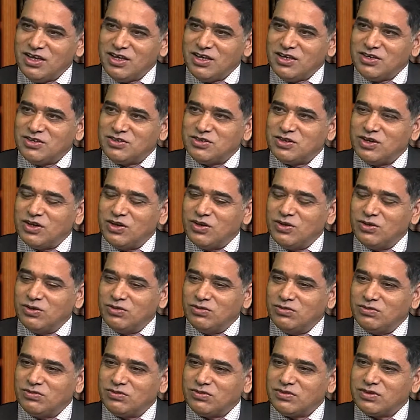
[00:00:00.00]

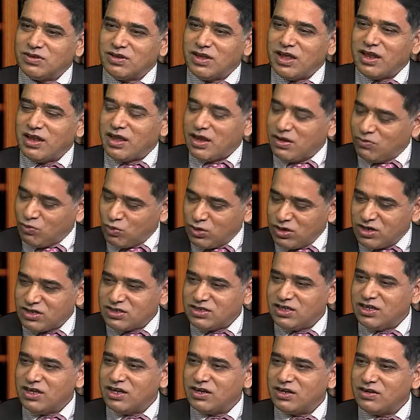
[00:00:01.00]
So, and I worked
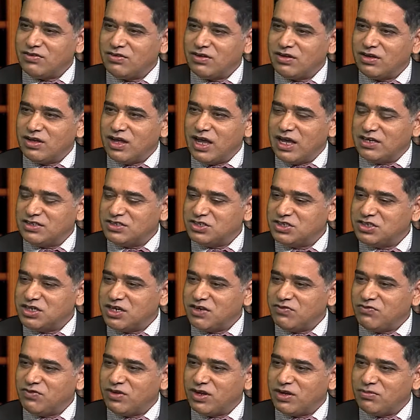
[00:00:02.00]
there as a
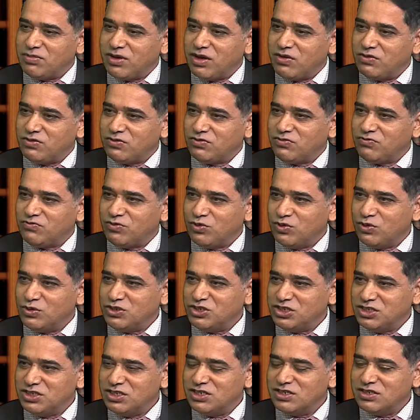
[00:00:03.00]
judge for about 4
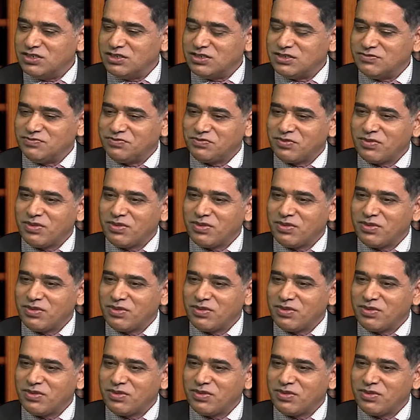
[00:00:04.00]
years.